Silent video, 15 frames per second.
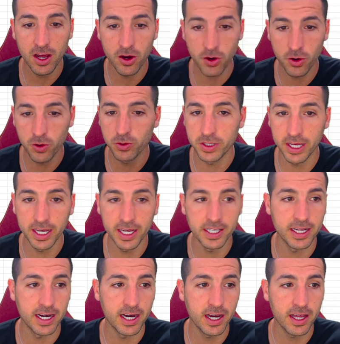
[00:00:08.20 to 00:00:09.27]
raw
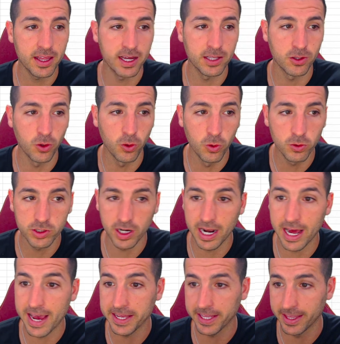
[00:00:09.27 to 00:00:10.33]
data that looks
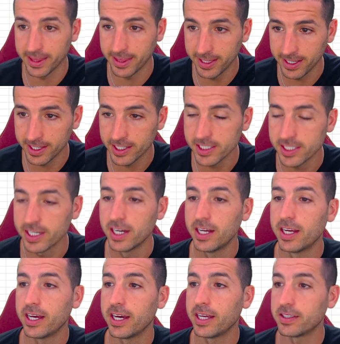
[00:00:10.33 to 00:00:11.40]
like this
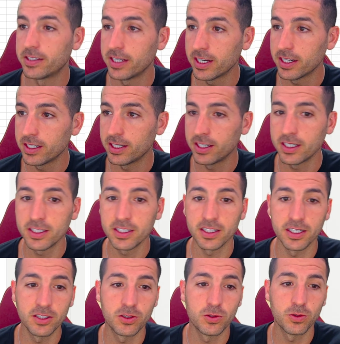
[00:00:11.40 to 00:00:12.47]
and turn it
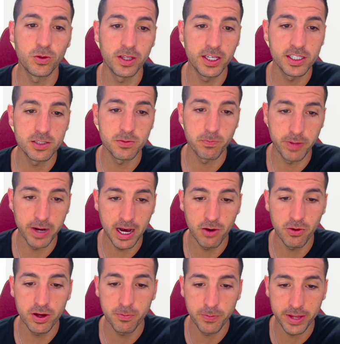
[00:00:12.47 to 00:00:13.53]
into this
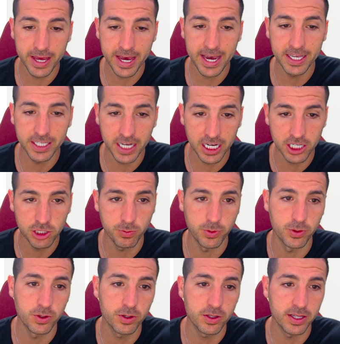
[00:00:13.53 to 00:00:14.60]
Power BI
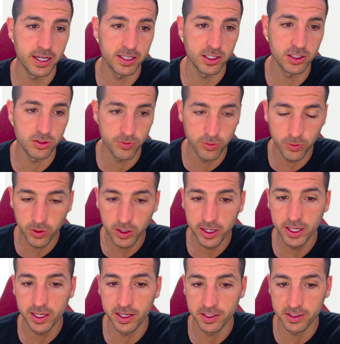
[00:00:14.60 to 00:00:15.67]
dashboard that is
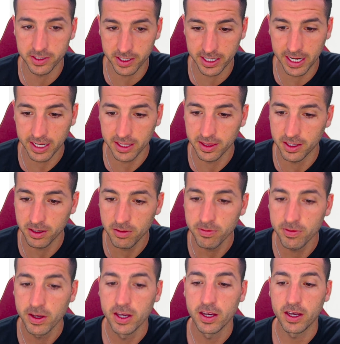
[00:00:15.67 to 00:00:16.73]
fully
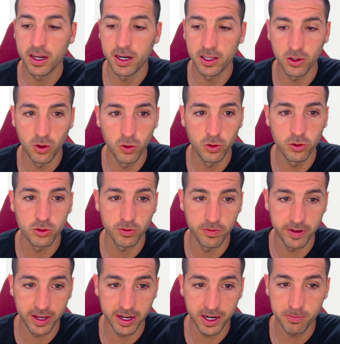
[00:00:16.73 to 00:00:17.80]
interactive and it looks
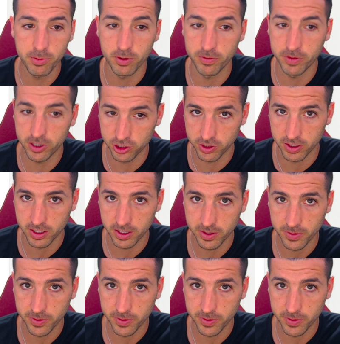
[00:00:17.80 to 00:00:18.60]
very professional.